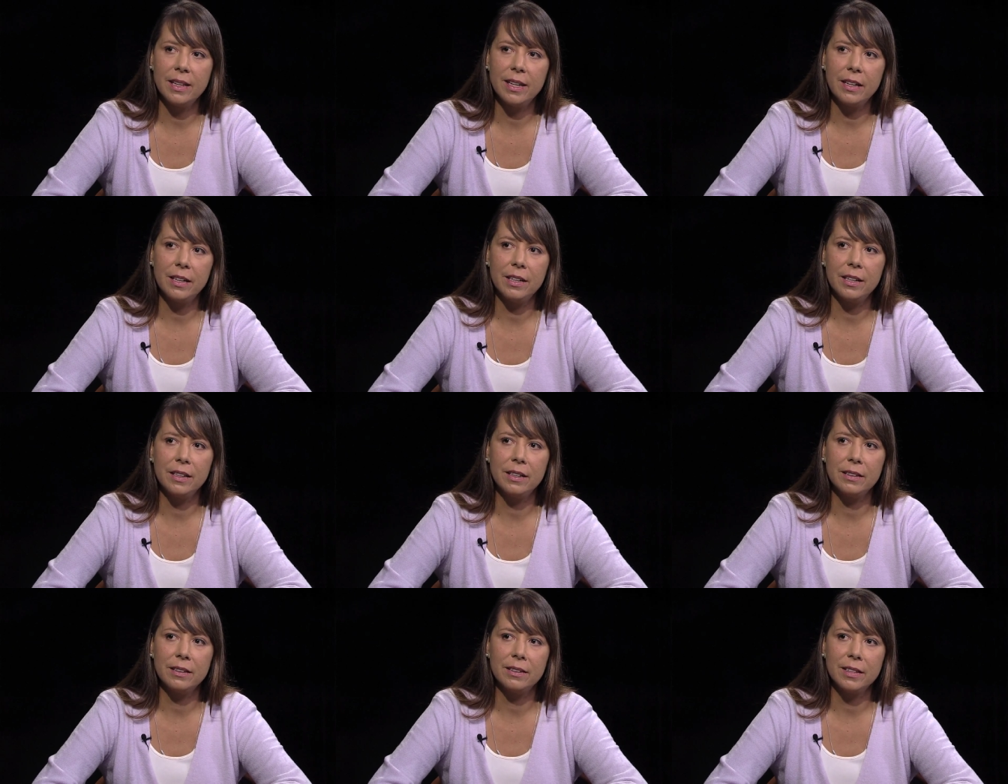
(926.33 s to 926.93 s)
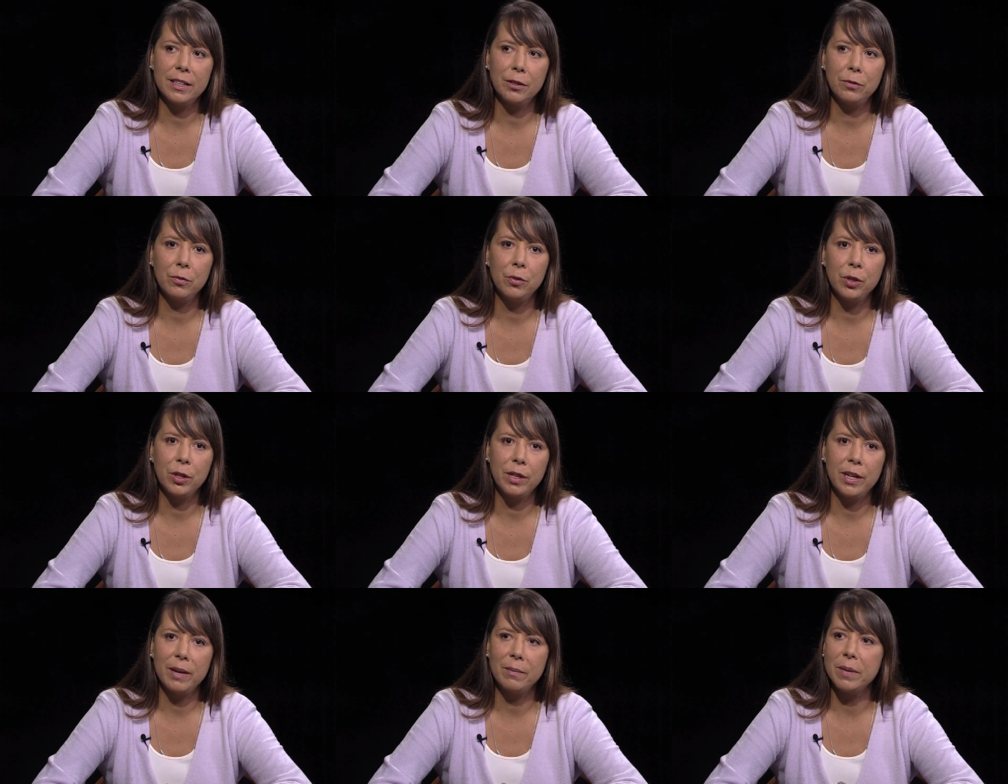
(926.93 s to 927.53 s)
there
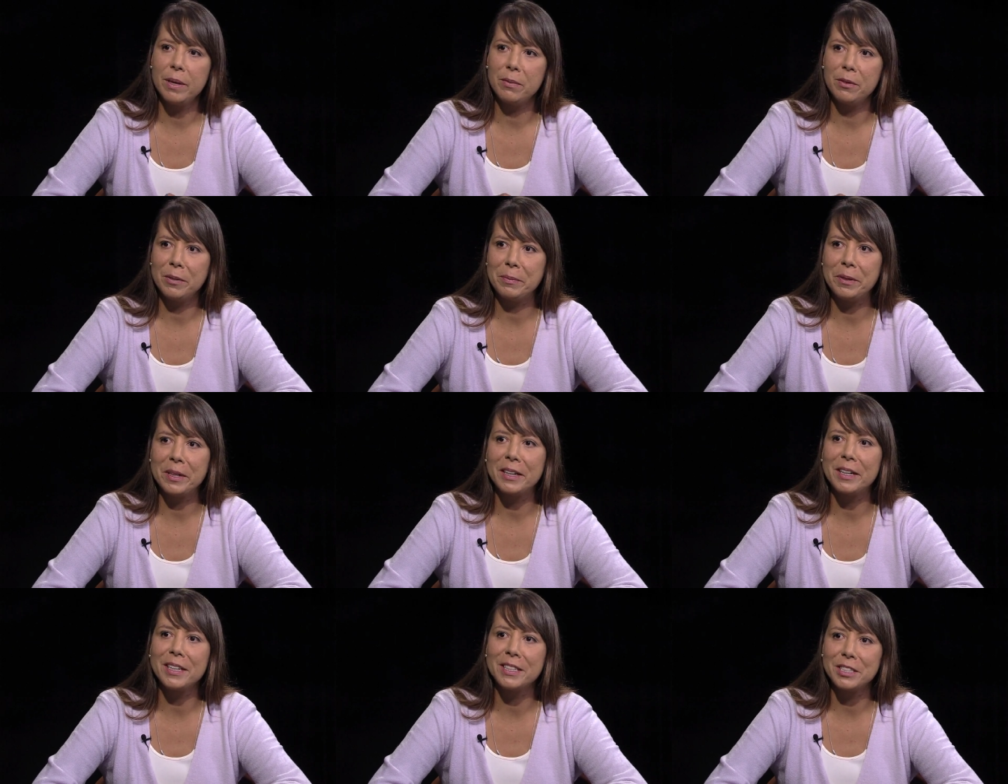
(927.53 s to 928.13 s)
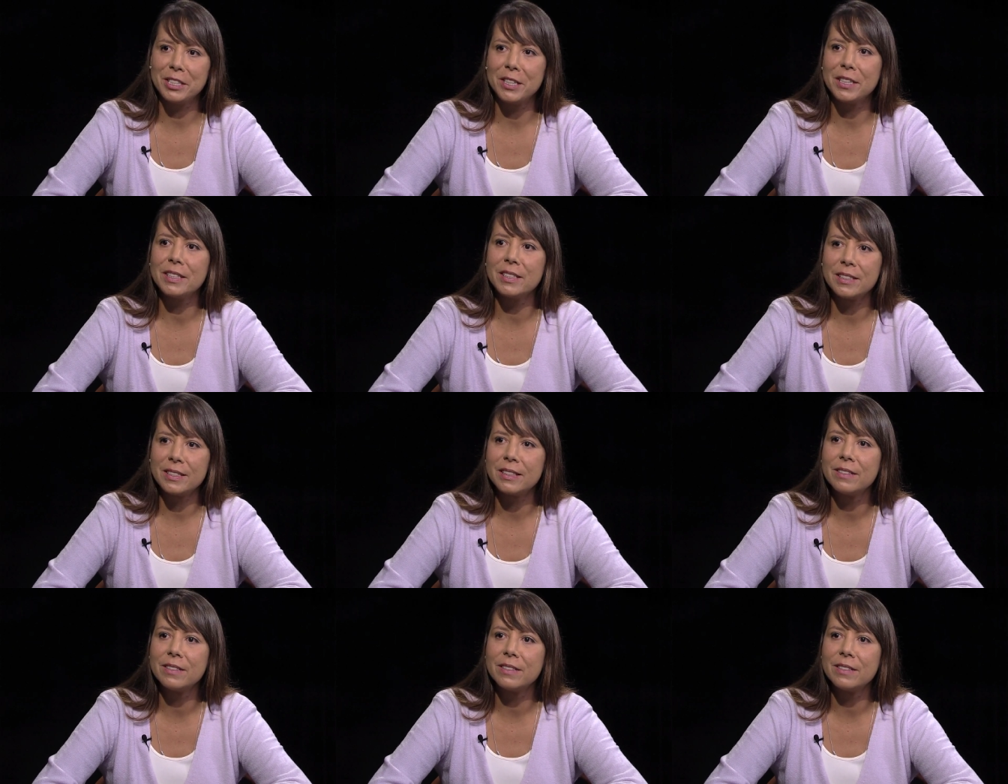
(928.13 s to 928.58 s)
will not be repercussions.